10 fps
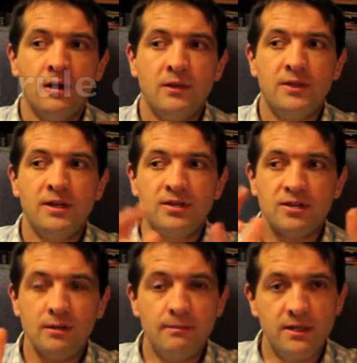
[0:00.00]

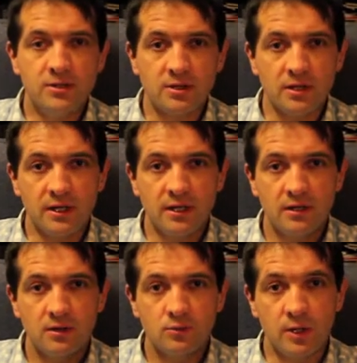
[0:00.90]
This immediately
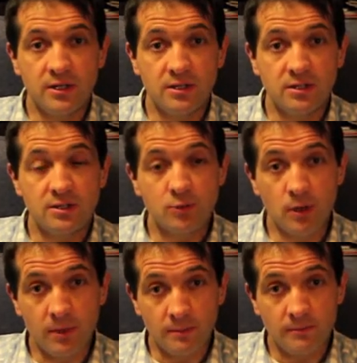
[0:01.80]
raises the
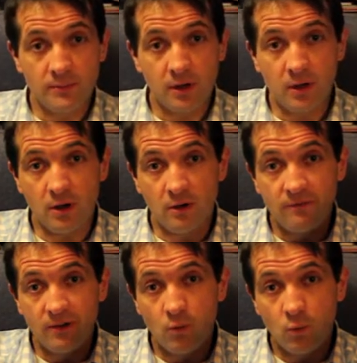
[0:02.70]
problem
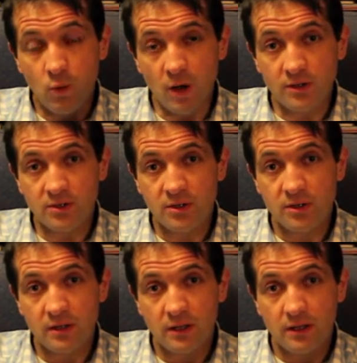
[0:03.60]
of what
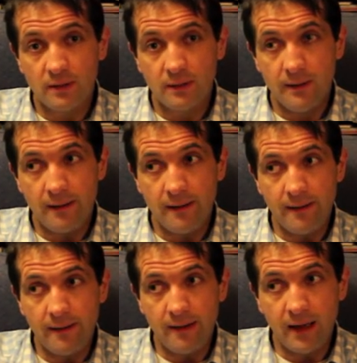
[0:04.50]

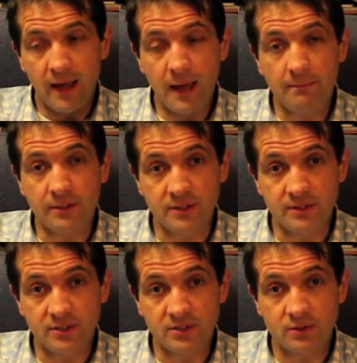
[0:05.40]

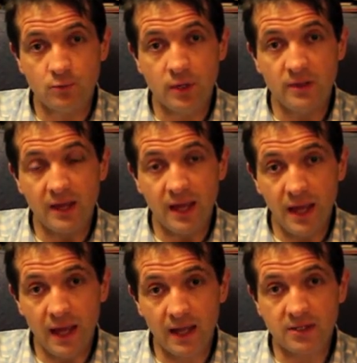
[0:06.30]
happens with
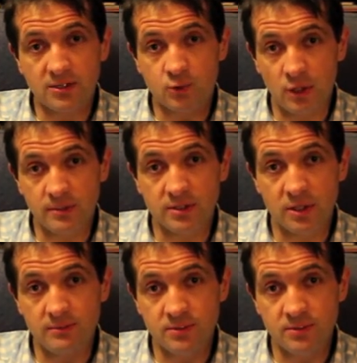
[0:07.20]
X chromosome